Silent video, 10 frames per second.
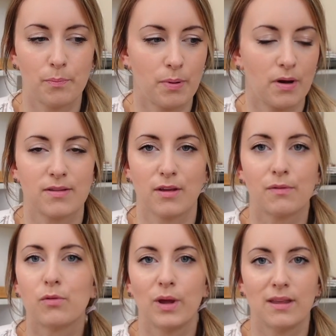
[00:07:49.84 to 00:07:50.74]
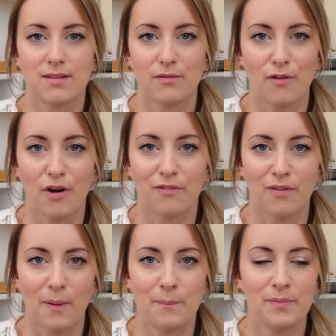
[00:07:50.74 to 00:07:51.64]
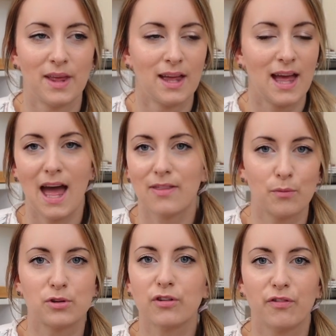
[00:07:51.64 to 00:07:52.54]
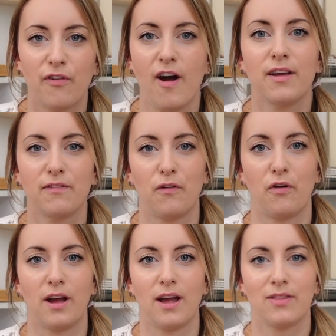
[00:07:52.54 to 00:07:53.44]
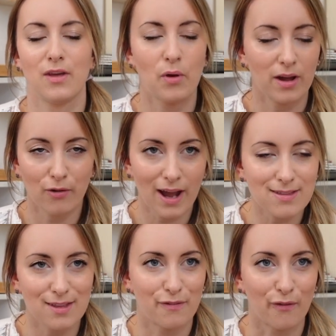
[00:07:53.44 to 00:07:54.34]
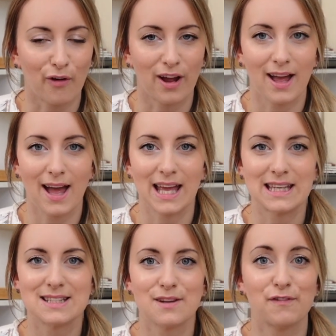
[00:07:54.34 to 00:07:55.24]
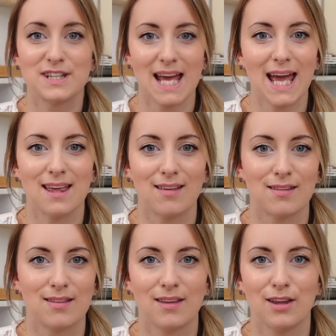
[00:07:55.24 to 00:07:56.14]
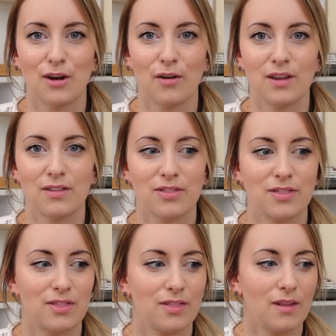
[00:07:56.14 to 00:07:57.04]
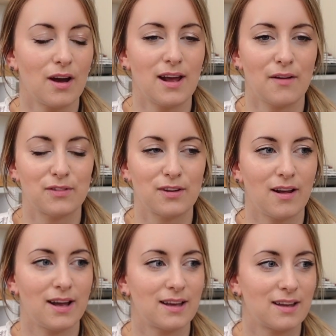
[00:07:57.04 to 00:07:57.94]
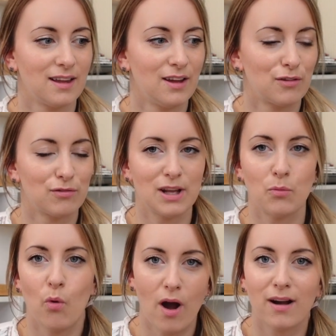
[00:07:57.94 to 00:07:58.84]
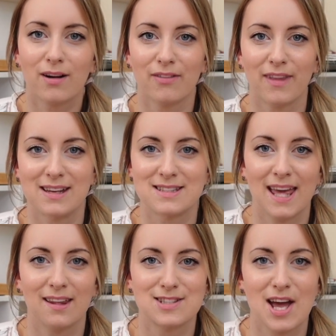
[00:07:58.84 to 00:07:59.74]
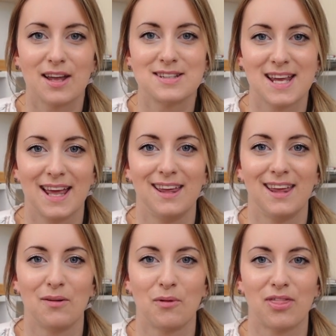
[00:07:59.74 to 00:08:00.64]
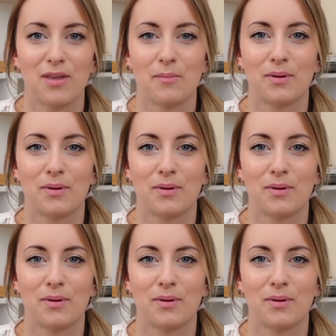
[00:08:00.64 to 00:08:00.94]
basket of sweets in front of them. They were just fighting for it. They went crazy for it. And for days, you know, I'd have to like really work on that turn taking with them,